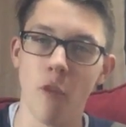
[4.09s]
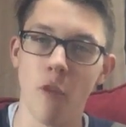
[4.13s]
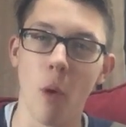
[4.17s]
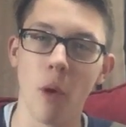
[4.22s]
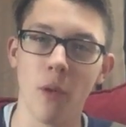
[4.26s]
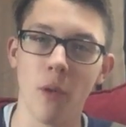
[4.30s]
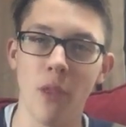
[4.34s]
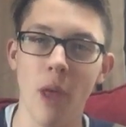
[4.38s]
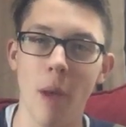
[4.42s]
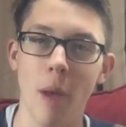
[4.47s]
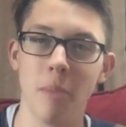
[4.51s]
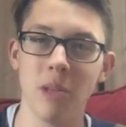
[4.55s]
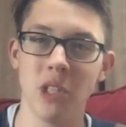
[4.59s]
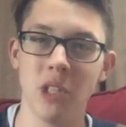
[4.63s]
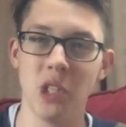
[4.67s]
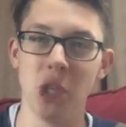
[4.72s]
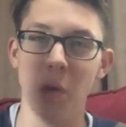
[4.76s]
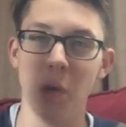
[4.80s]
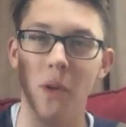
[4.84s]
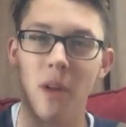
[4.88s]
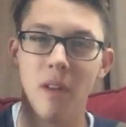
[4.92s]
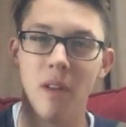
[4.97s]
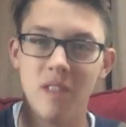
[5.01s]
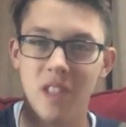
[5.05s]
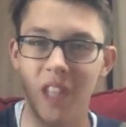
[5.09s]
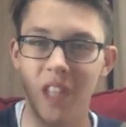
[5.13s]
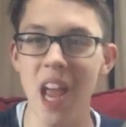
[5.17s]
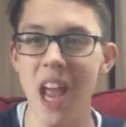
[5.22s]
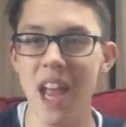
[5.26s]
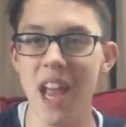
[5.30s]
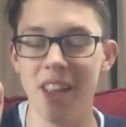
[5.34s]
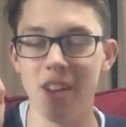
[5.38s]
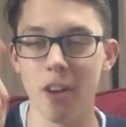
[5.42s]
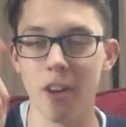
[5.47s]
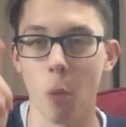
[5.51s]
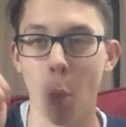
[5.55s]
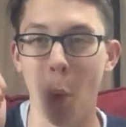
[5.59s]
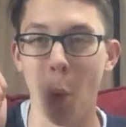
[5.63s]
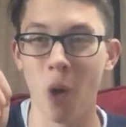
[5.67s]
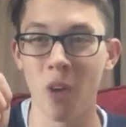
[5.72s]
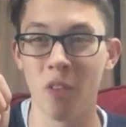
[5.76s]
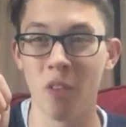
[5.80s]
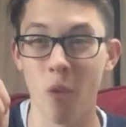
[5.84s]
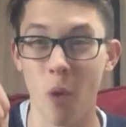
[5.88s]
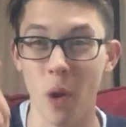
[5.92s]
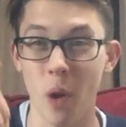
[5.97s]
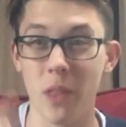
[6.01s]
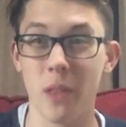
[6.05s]
4th episode of Take Your
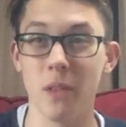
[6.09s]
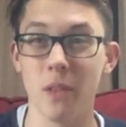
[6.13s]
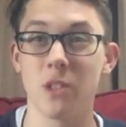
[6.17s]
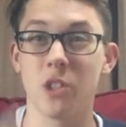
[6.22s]
Word For It.